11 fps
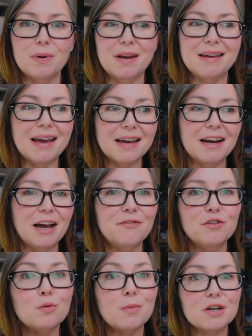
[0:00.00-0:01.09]
But again, I
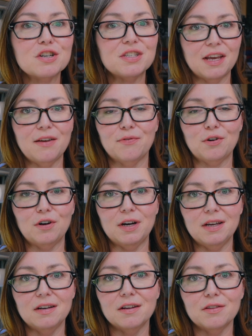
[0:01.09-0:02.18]
feel much safer
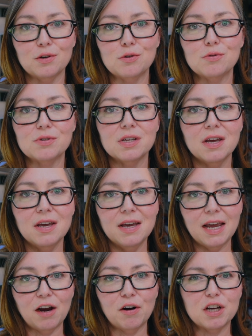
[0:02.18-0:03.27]
in those
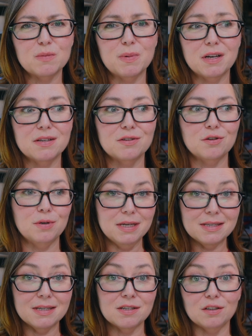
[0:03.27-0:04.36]
areas because there
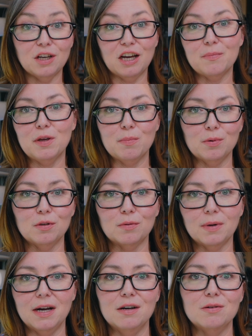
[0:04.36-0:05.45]
isn't a lot of people
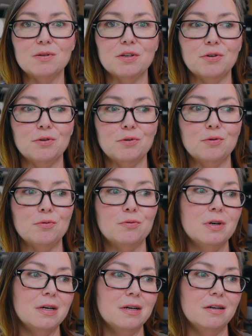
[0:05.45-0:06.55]
around who
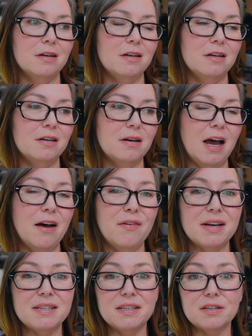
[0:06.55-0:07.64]
have
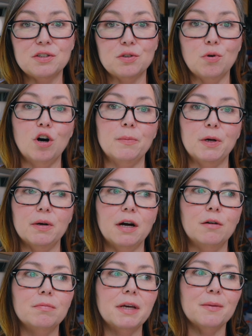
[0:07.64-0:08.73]
ideas to harm you.
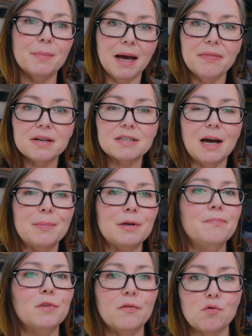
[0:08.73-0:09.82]
Now, can bad things
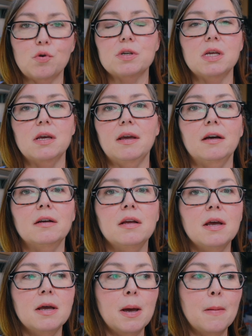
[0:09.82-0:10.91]
happen? Of course they can.
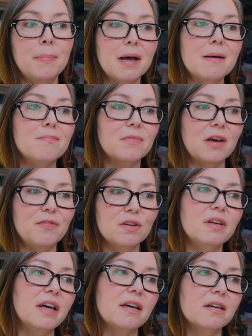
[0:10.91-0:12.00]
But I feel
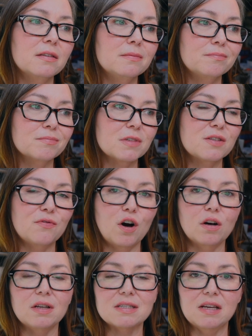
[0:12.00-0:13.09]
like it's
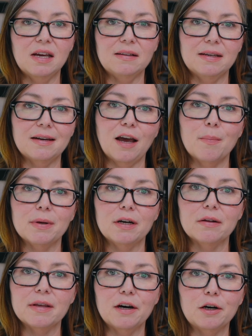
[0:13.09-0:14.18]
far less likely to happen
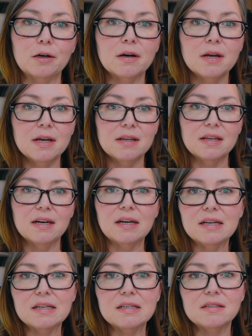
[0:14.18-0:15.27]
out there than it
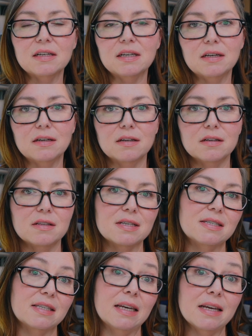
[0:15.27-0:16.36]
is in the
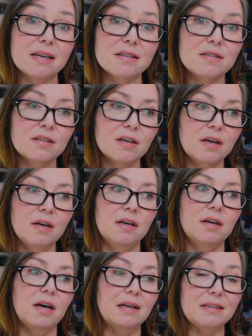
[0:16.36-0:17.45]
cities,
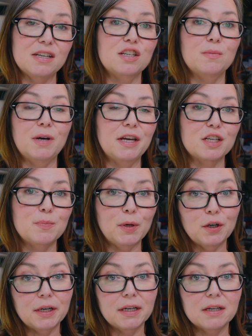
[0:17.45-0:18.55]
at least in my
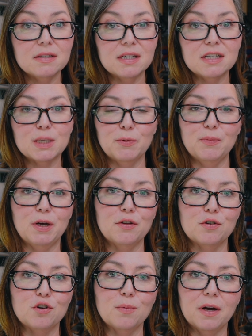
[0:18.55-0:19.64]
experience and some of my
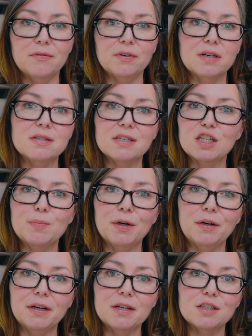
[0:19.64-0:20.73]
other nomad friends'
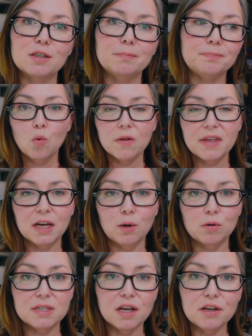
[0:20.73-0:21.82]
experience. One thing I
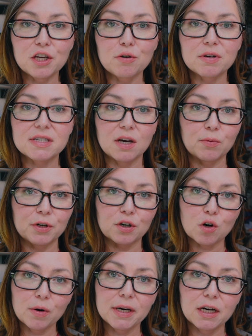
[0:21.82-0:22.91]
will tell you is that when you're
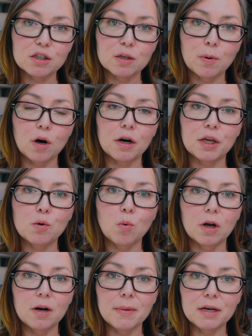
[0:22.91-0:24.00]
going out to park, you
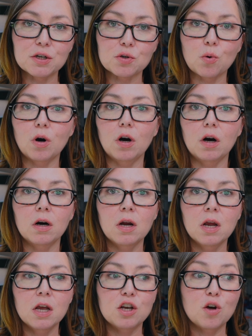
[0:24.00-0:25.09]
want to make sure,
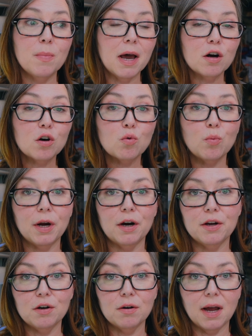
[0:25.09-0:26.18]
no matter where
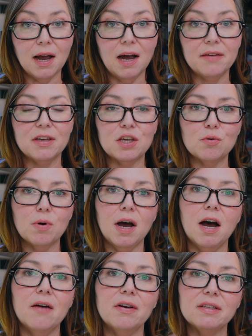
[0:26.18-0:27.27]
you're at, that you
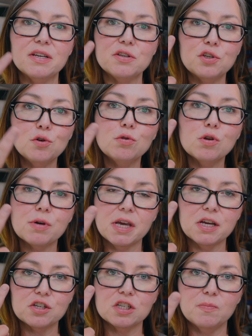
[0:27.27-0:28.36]
have at least 2
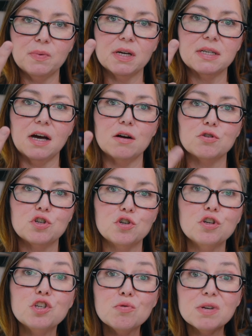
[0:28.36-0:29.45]
locations picked out
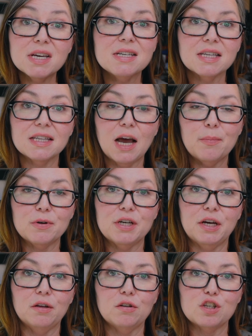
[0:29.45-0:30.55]
should you get to that
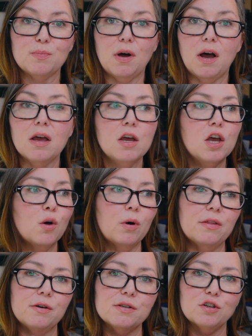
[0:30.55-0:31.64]
particular spot,
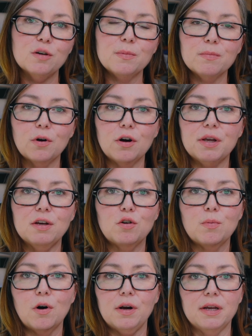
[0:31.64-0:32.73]
whether it's urban parking or
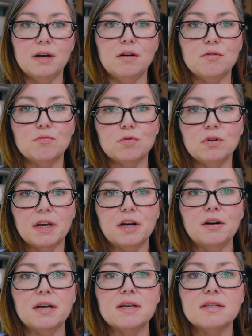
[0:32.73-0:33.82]
parking out in rural
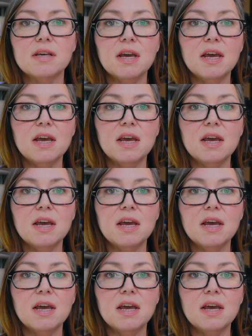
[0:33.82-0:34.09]
areas.